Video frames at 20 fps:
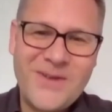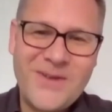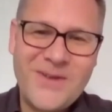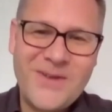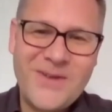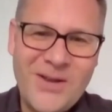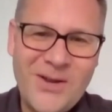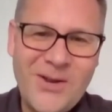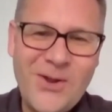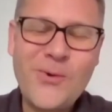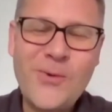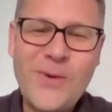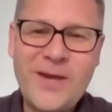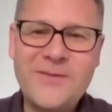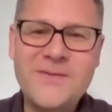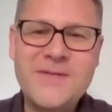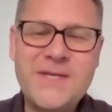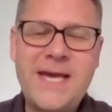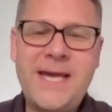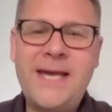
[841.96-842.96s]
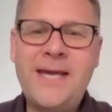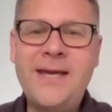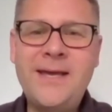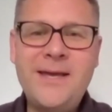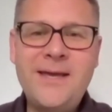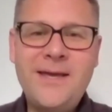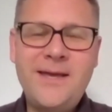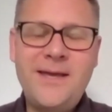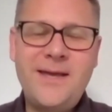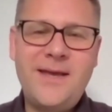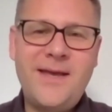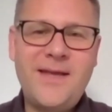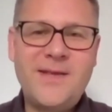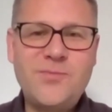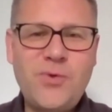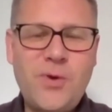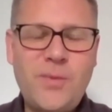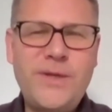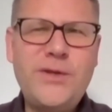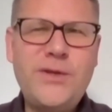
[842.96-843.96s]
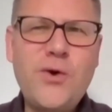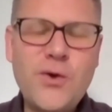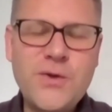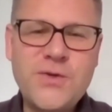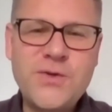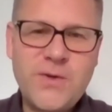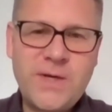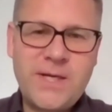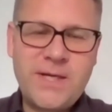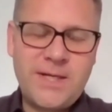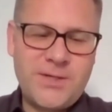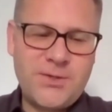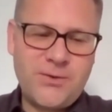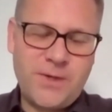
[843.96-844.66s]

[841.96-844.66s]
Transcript: long way of saying it's probably not strictly true, a